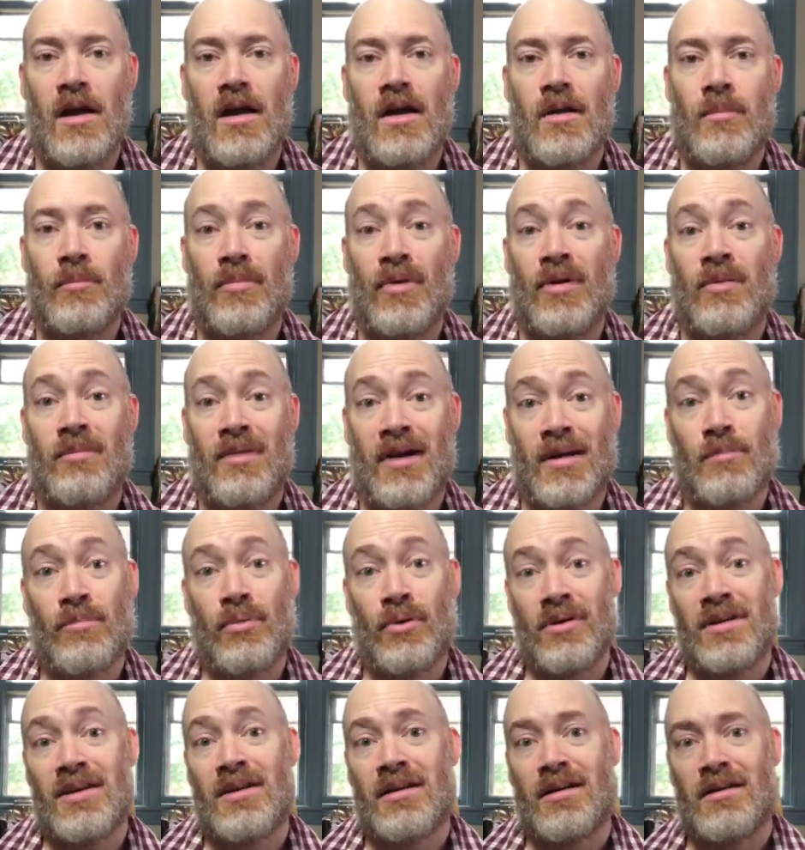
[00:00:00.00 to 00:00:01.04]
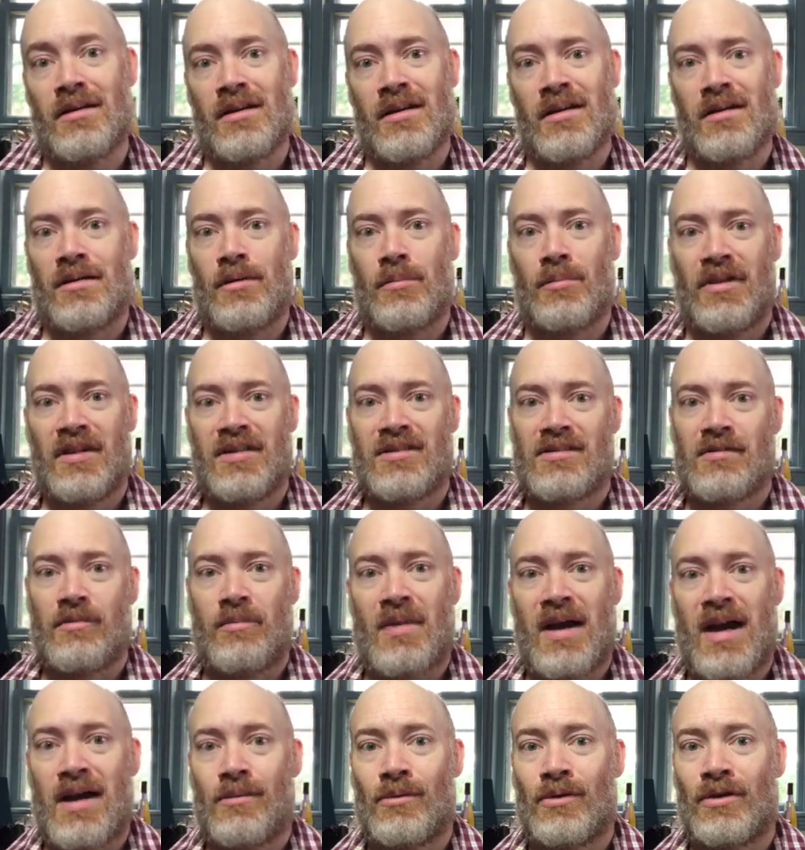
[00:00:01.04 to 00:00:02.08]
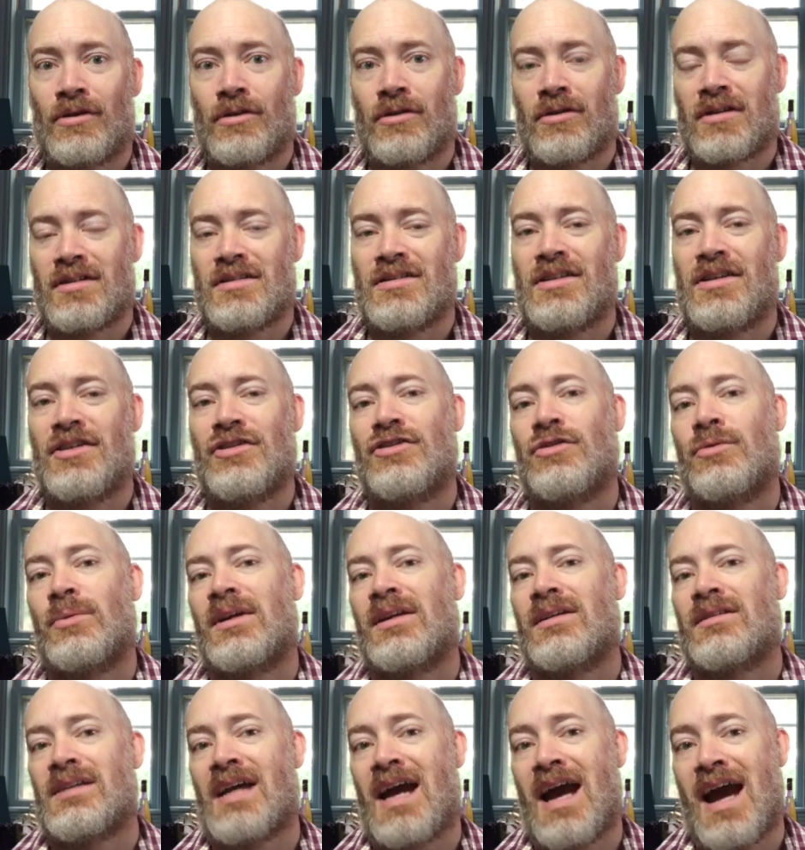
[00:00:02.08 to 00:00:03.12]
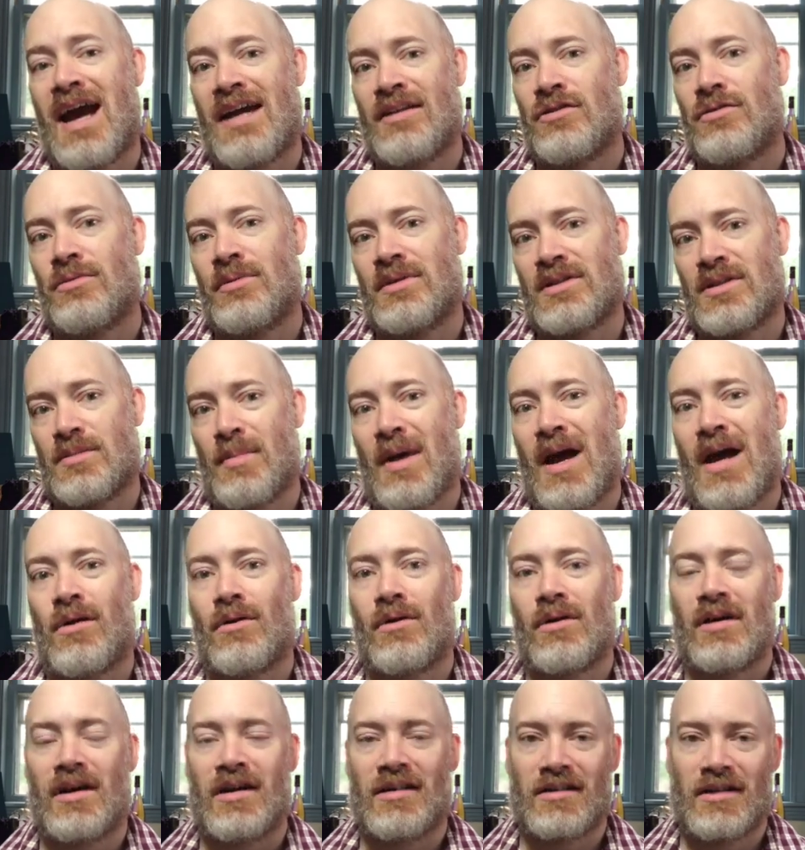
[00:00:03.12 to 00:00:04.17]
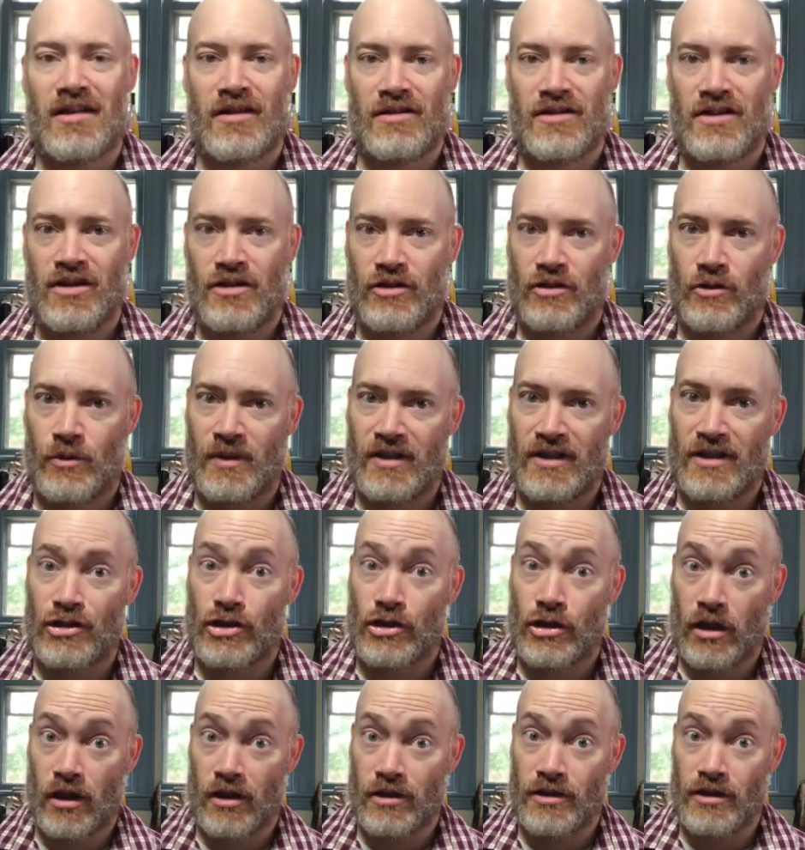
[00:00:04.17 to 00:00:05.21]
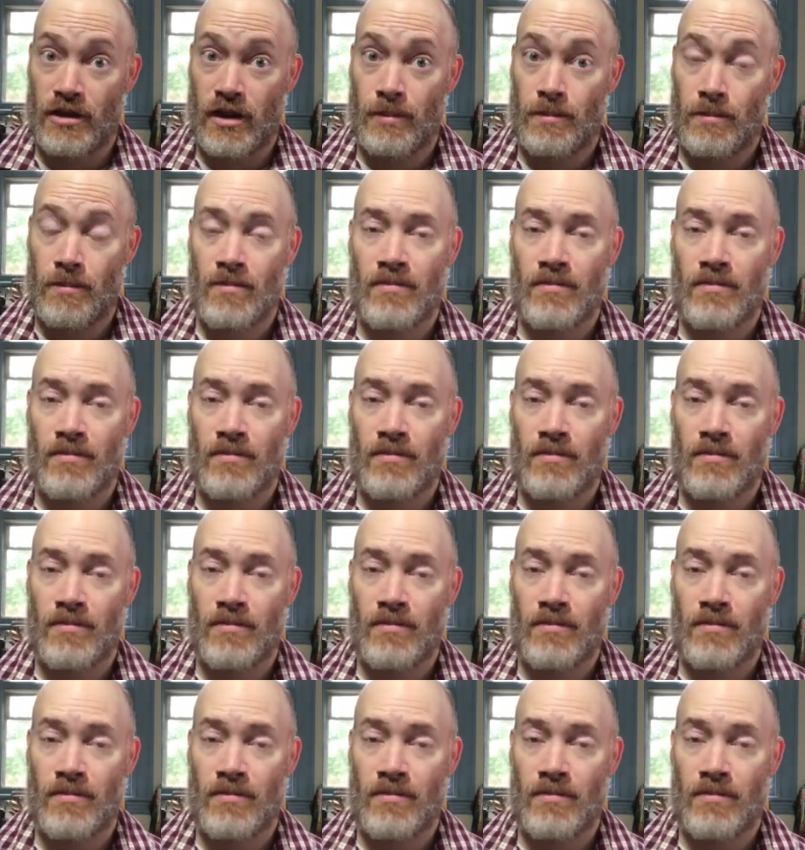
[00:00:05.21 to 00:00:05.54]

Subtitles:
But by putting it in a place of power, you're continuing to add to its power and continuing to charge it.